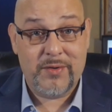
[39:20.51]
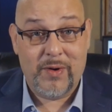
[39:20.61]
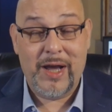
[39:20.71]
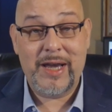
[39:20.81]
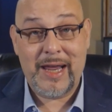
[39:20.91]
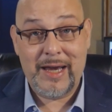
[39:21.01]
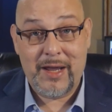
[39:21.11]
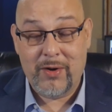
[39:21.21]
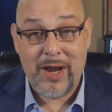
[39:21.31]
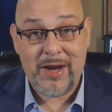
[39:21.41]
right, and
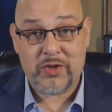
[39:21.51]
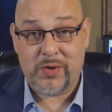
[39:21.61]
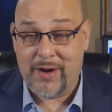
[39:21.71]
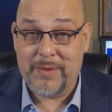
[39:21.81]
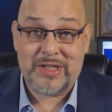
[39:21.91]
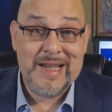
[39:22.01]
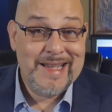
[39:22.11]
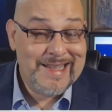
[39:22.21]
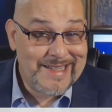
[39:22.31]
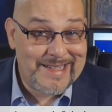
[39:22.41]
international governments.
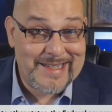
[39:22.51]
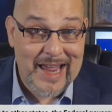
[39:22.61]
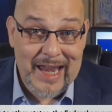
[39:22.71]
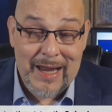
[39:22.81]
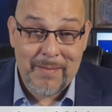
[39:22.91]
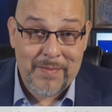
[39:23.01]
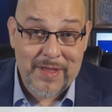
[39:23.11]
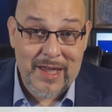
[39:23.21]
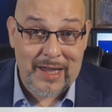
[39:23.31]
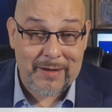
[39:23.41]
Same
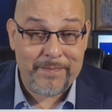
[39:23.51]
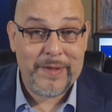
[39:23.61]
thing.